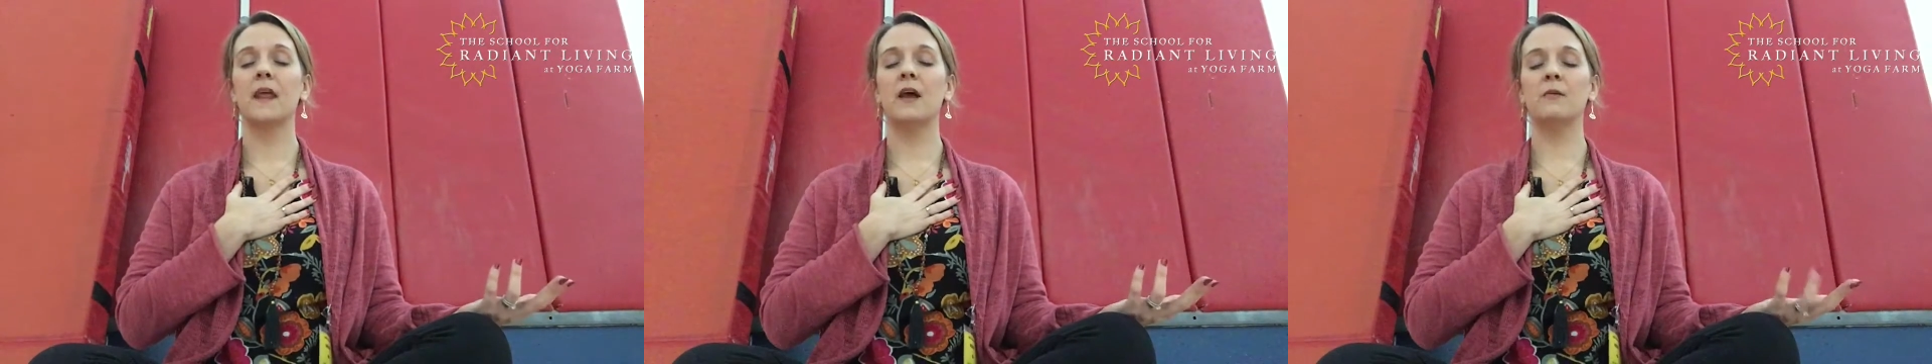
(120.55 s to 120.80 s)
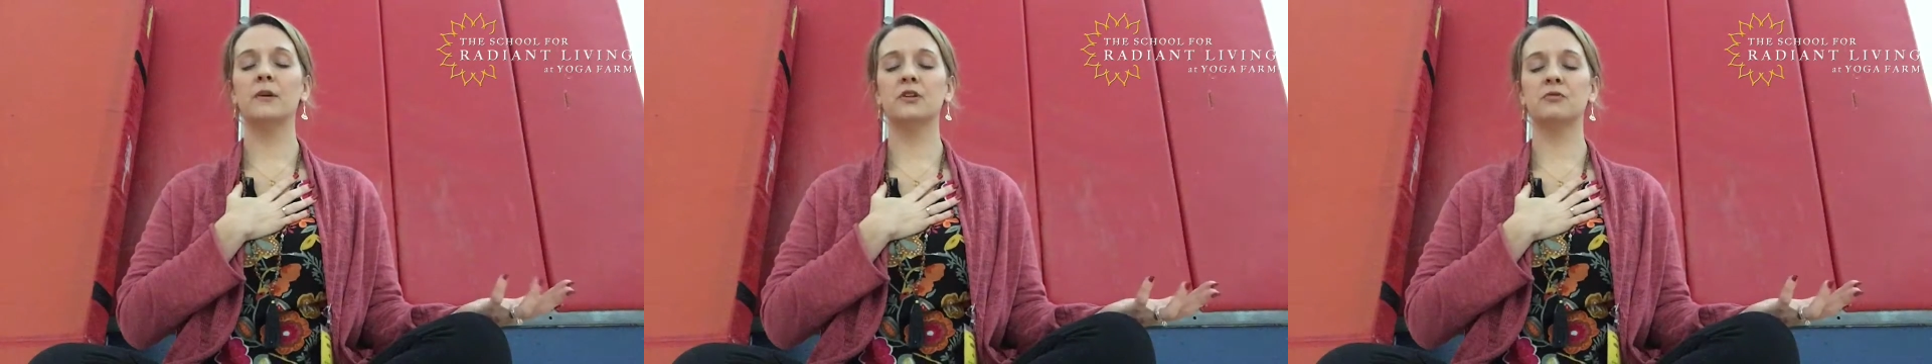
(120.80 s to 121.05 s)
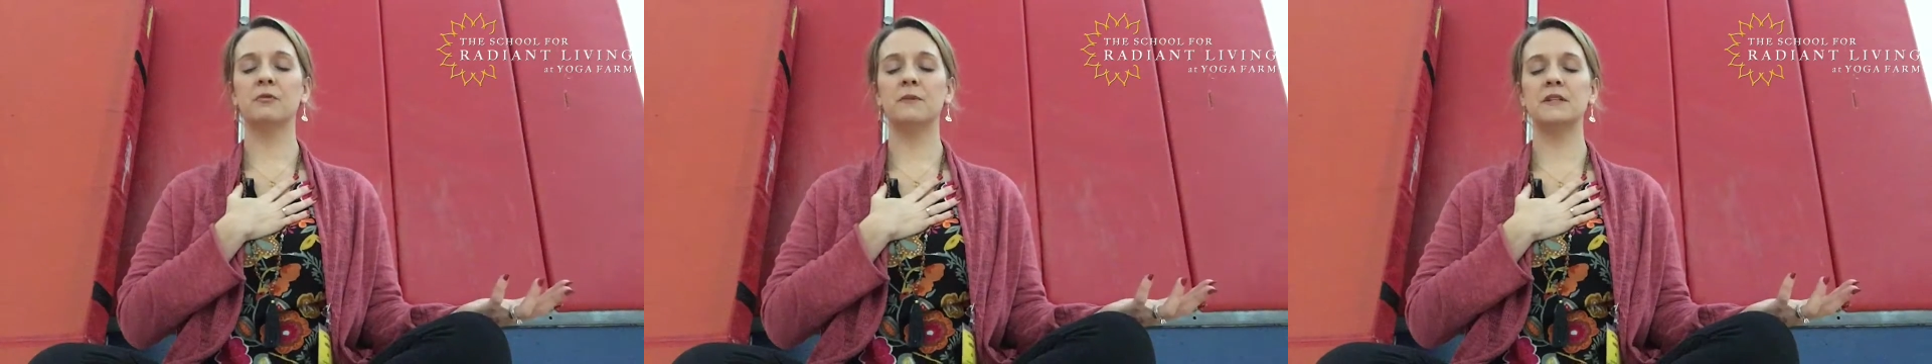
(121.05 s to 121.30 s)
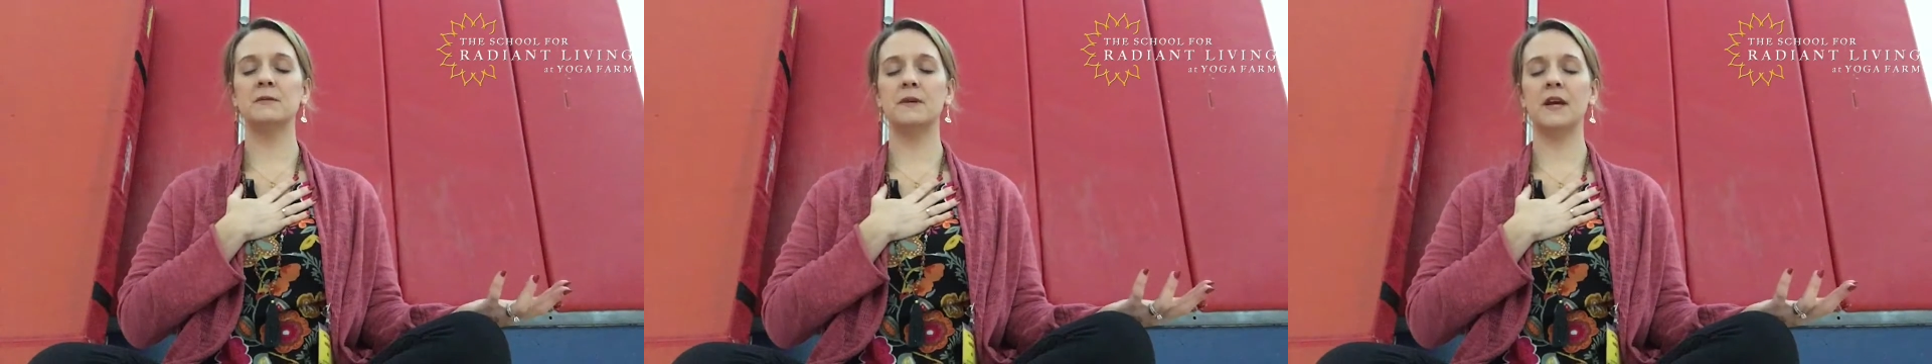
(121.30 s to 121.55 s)
I wish for
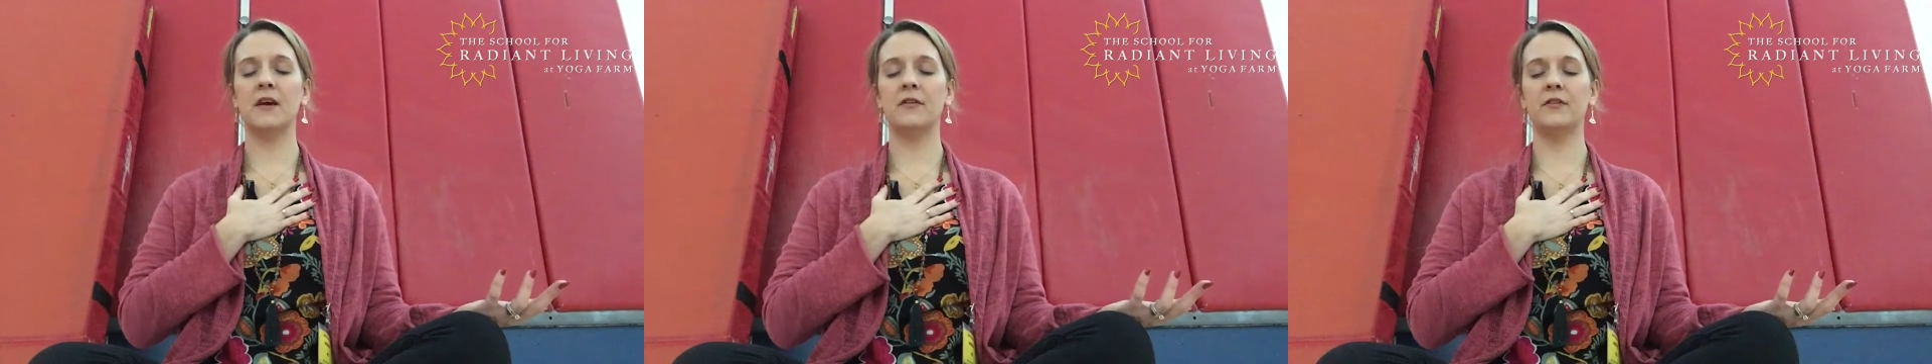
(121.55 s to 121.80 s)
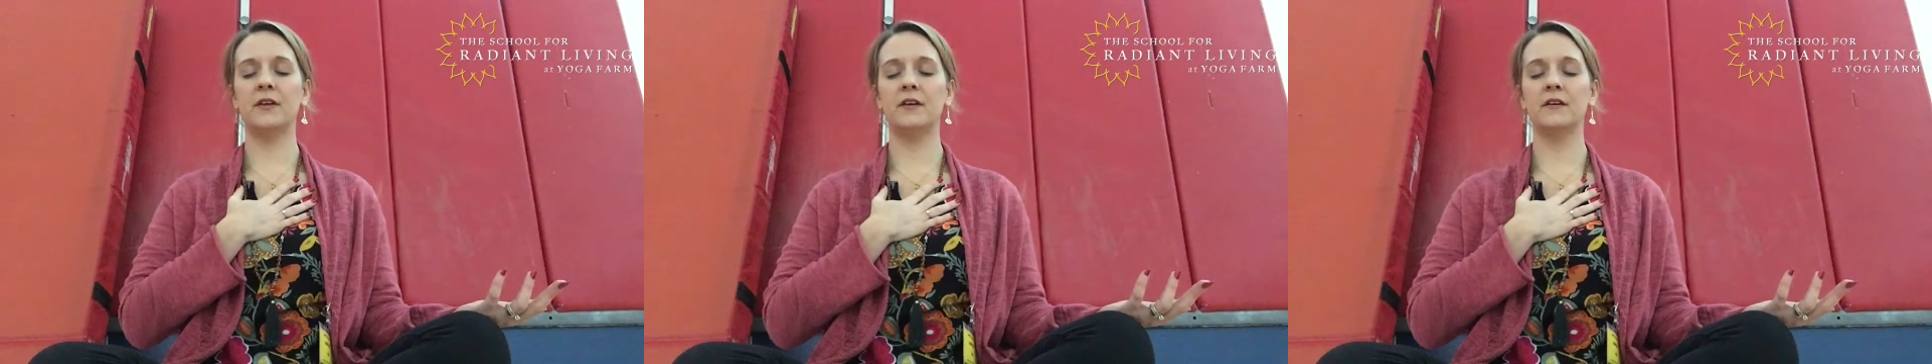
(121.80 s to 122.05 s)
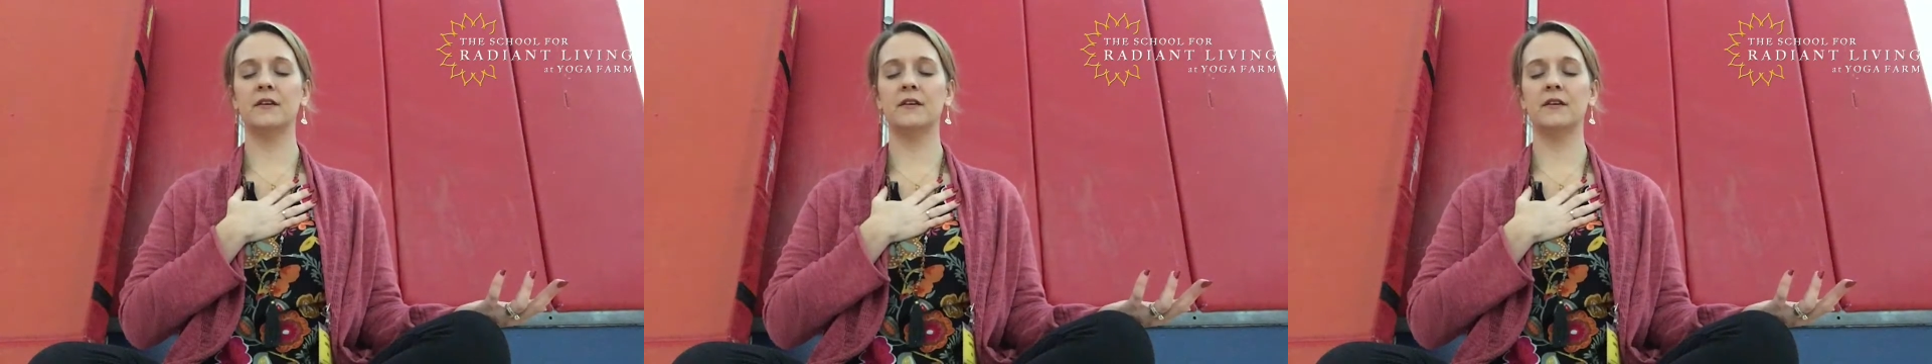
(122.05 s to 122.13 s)
me to be healthy.